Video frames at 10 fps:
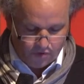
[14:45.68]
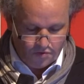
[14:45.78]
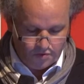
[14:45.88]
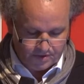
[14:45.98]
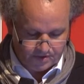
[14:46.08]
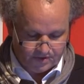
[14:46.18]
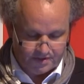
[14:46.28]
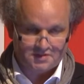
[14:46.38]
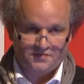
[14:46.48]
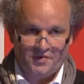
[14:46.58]
all
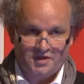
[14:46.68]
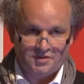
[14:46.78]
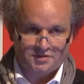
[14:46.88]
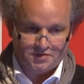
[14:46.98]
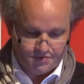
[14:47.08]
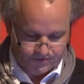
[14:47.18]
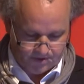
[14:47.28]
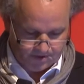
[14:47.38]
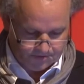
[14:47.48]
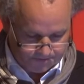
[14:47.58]
transformations to
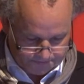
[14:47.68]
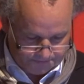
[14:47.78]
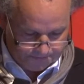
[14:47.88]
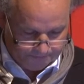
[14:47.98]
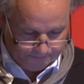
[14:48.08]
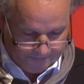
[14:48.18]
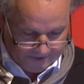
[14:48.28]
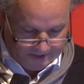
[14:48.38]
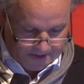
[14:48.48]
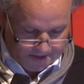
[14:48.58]
follow.
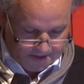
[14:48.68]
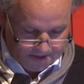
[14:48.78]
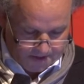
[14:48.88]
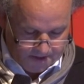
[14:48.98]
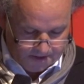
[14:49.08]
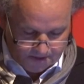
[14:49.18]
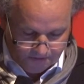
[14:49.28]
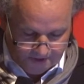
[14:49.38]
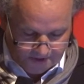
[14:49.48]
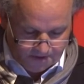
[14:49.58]

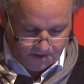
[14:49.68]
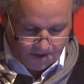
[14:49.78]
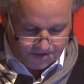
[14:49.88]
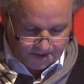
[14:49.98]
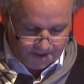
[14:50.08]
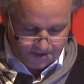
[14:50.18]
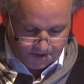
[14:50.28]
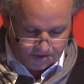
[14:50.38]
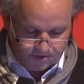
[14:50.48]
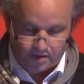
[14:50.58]
Integrating large-scale
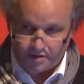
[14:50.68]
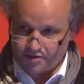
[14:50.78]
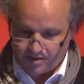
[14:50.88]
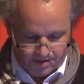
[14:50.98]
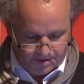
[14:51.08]
technological